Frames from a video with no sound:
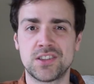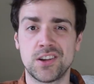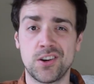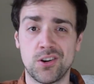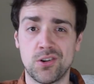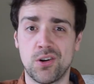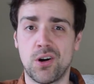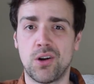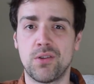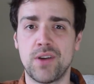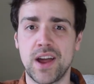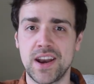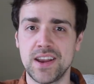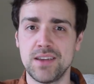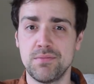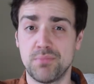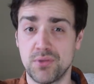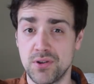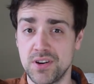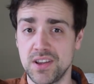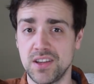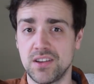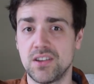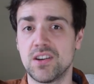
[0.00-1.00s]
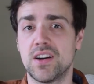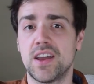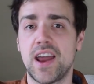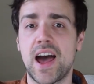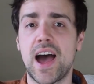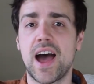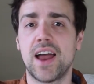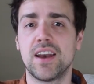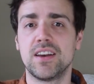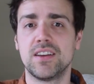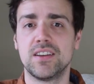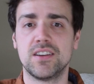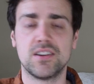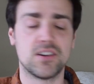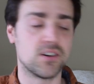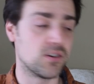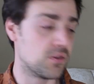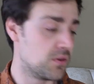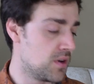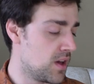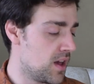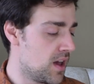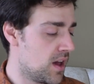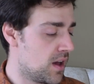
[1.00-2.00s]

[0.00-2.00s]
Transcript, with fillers: that you're already pretty good at, you know.